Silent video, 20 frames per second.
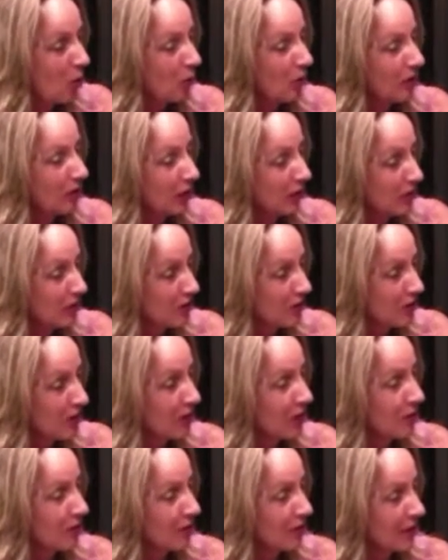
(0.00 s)

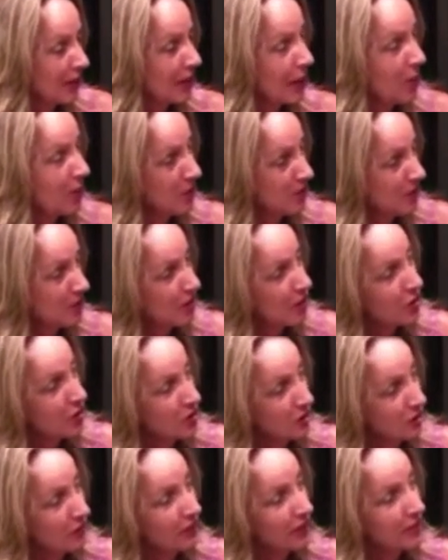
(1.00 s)
ourselves in that position of
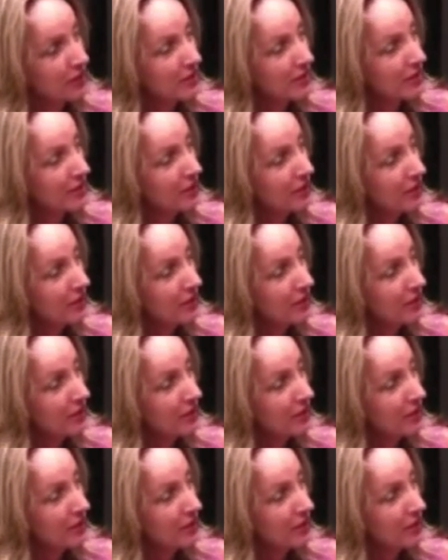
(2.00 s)
less than.